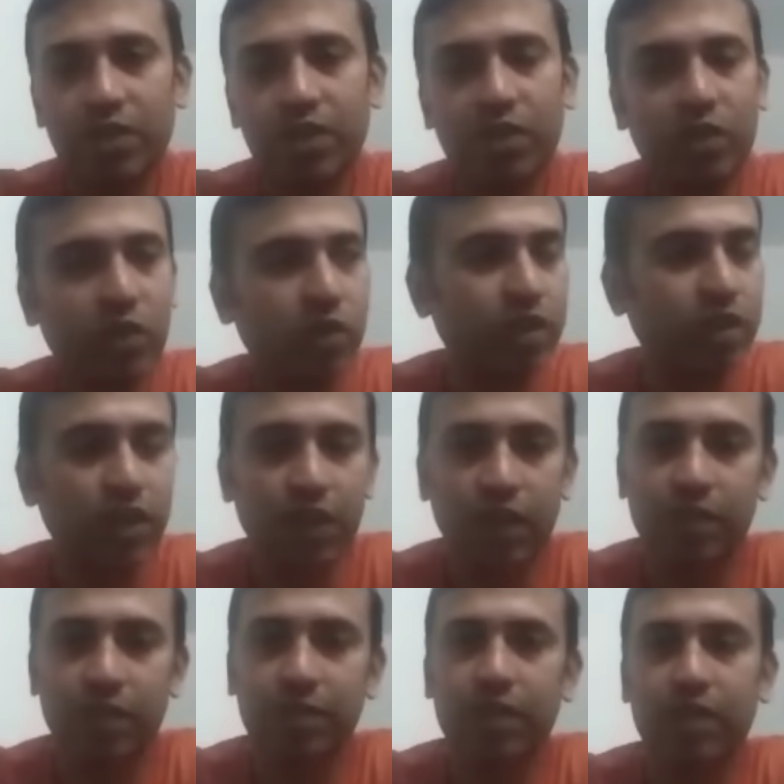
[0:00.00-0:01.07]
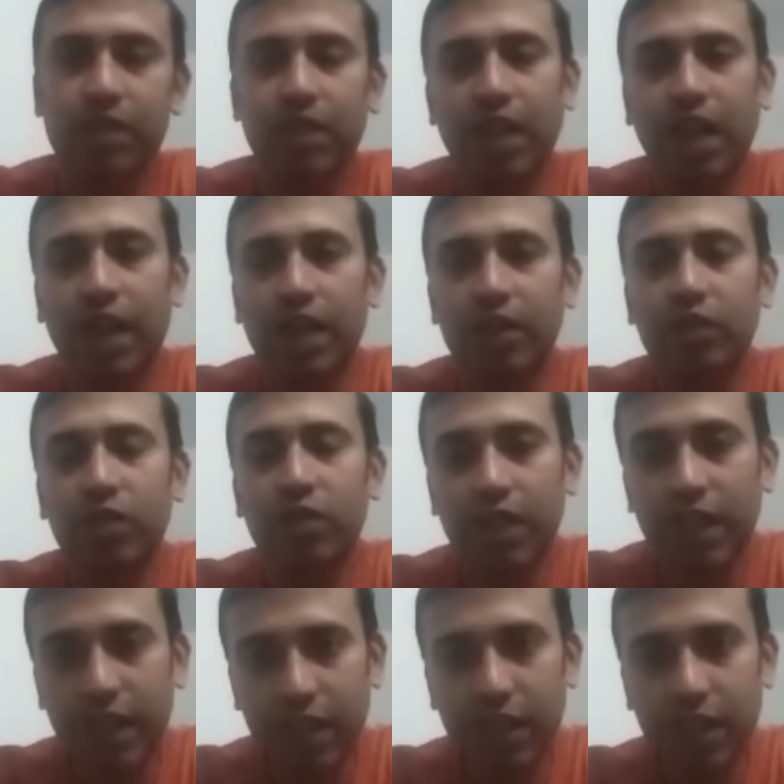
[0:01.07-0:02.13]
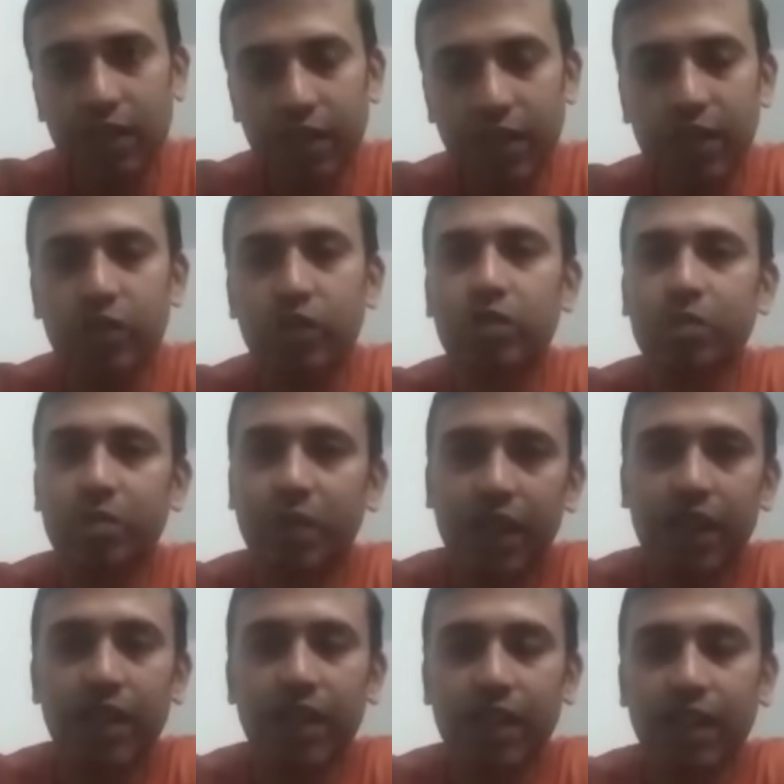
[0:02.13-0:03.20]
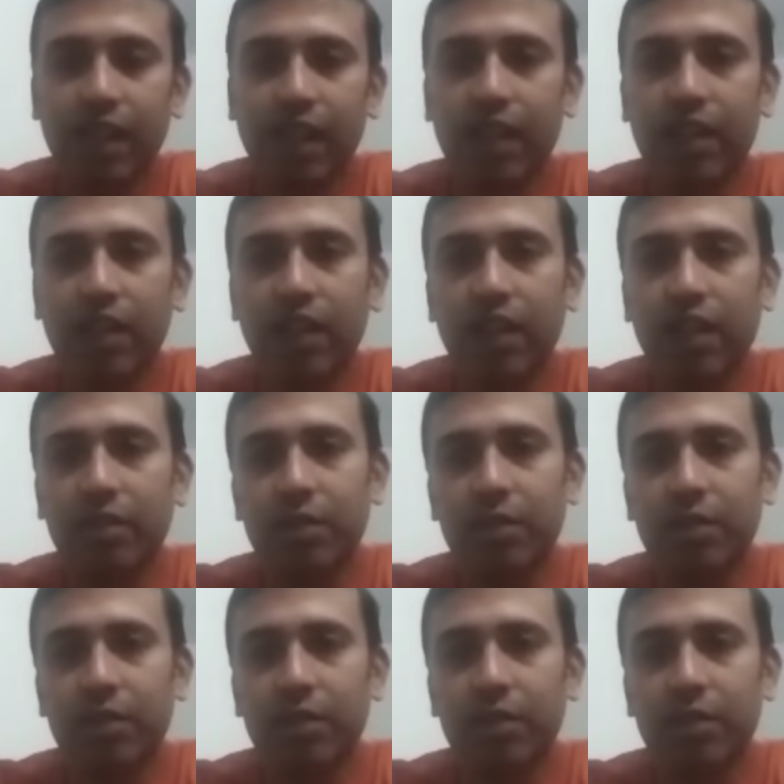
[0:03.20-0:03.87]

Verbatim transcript: of the course, uh, means I could get a very good break and